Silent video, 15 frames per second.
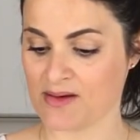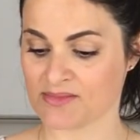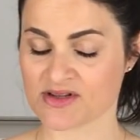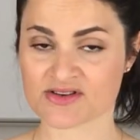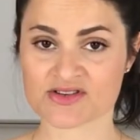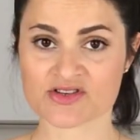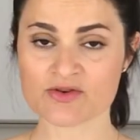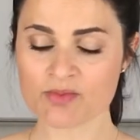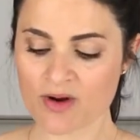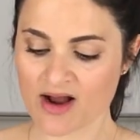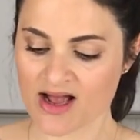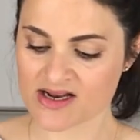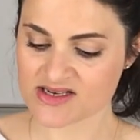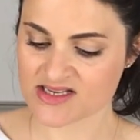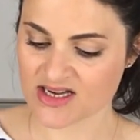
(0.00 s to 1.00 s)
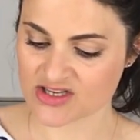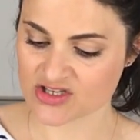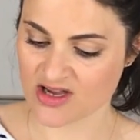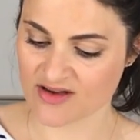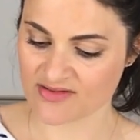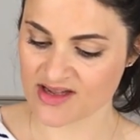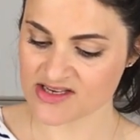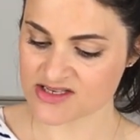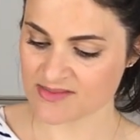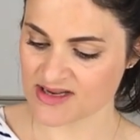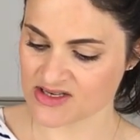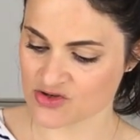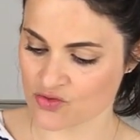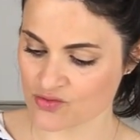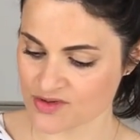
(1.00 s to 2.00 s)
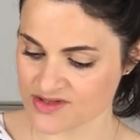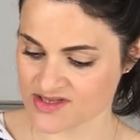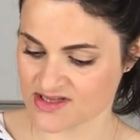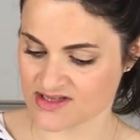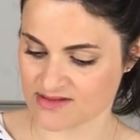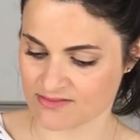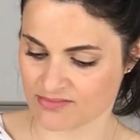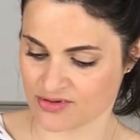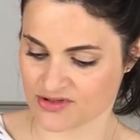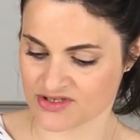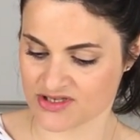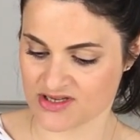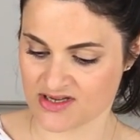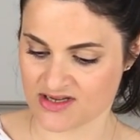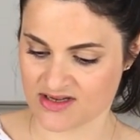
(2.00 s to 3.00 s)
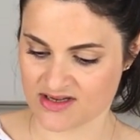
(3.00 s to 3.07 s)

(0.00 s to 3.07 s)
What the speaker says: They're super handy, actually. I've yet to make donuts in them, but